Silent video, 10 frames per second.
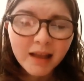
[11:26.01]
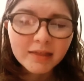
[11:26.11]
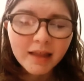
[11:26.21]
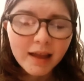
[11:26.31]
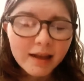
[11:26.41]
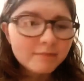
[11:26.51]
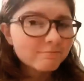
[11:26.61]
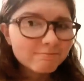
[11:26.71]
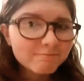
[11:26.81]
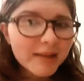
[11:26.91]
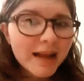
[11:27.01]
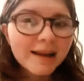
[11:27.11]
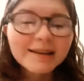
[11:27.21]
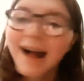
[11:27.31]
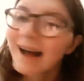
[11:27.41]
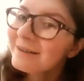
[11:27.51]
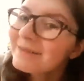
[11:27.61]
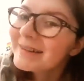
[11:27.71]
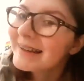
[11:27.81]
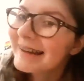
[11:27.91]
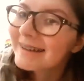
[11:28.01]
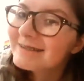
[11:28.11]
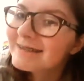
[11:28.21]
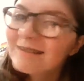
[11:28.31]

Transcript: Like, can't relate.